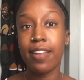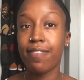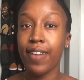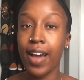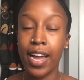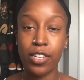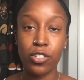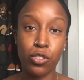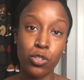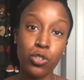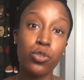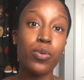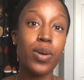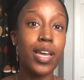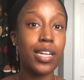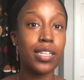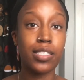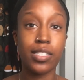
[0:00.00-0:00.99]
if I
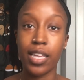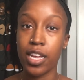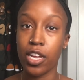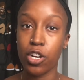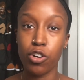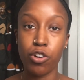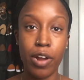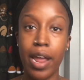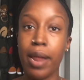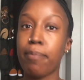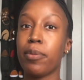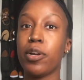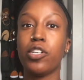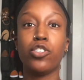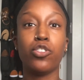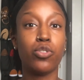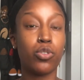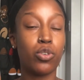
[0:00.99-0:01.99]
do, it's like
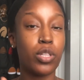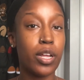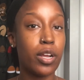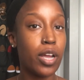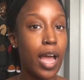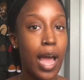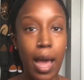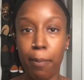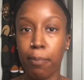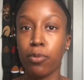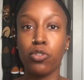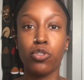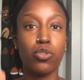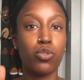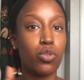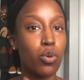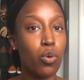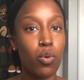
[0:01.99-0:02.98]
cranberry juice or like apple
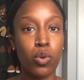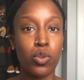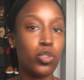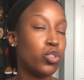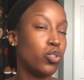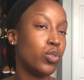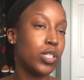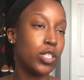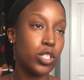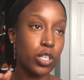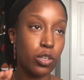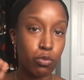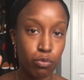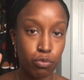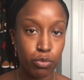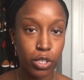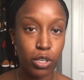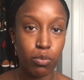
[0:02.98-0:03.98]
juice or orange juice. It's like
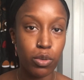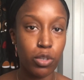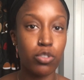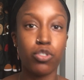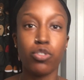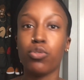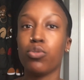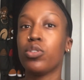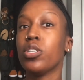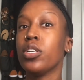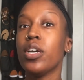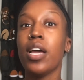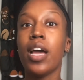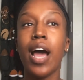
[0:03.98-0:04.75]
real juice.